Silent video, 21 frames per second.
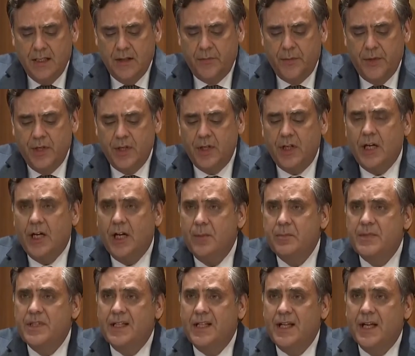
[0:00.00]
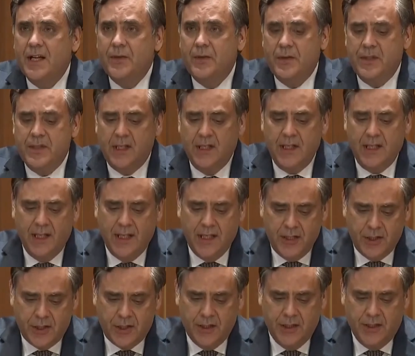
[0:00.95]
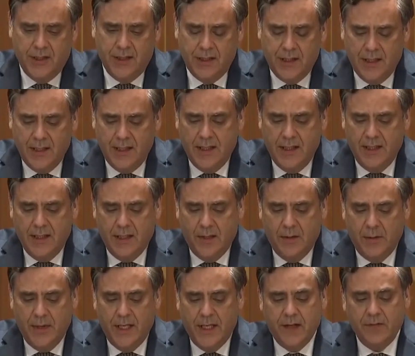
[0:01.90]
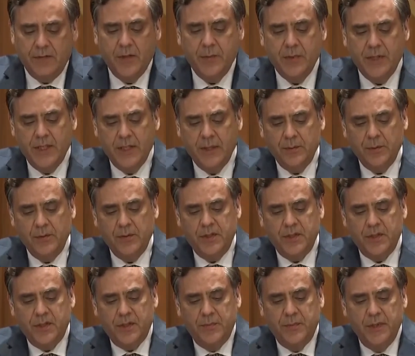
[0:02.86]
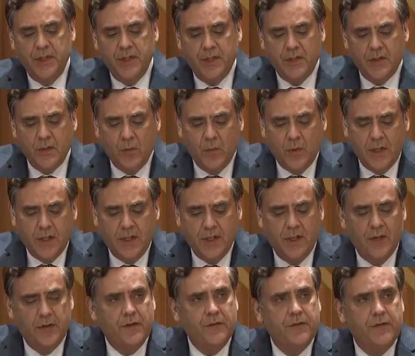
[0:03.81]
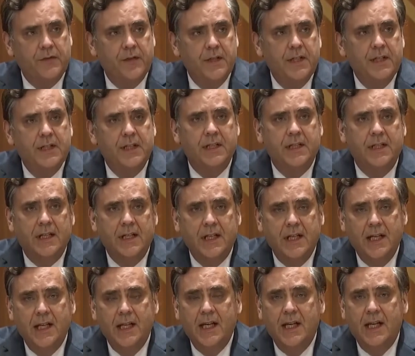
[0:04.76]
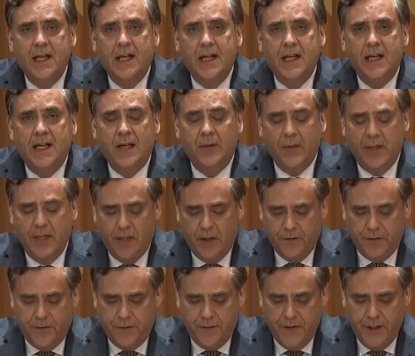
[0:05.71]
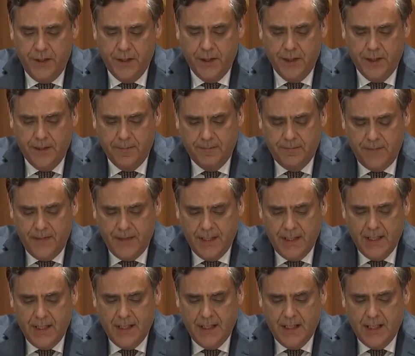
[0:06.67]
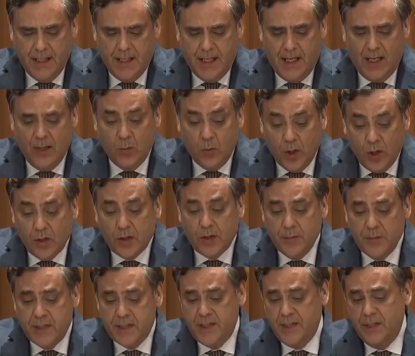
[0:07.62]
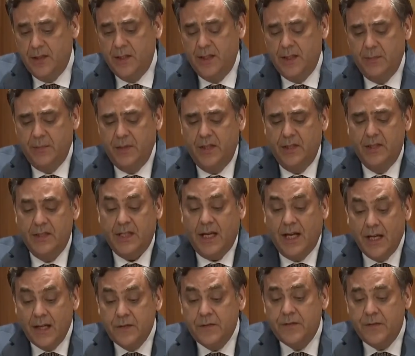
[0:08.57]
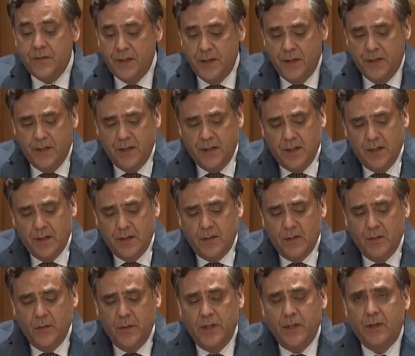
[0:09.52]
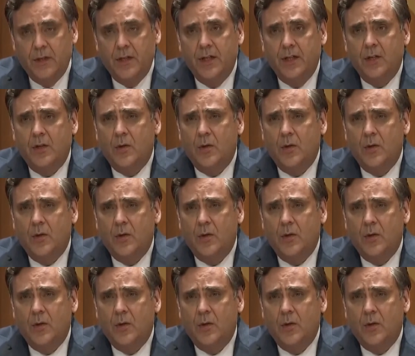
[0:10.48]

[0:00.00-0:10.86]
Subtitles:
If we are to come together as a nation, we have to be able to speak to one another freely and without fear. I welcome this hearing because I fear that we are at a